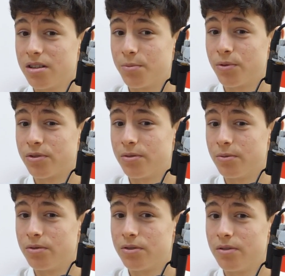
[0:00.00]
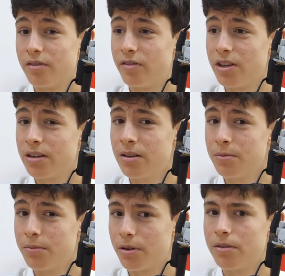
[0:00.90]
person who's
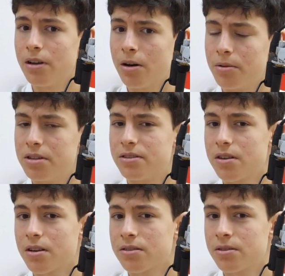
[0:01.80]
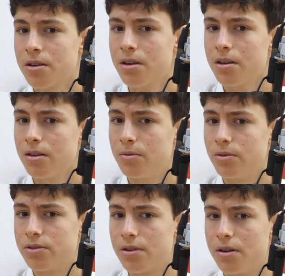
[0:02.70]
vegan but now eats eggs, it
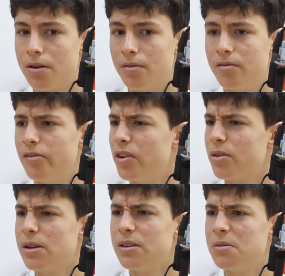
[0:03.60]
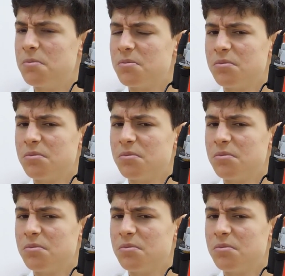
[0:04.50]
was very